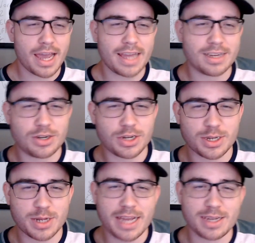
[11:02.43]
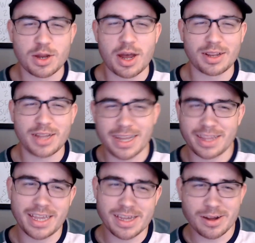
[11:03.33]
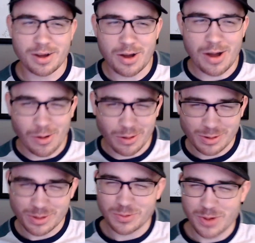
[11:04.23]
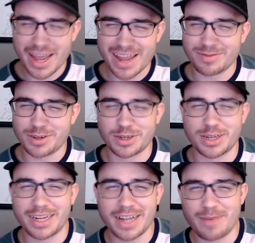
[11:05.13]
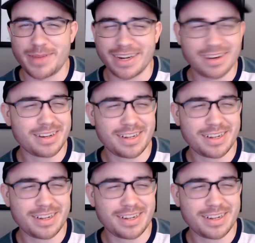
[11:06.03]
It's not like the Arch way of just like I mean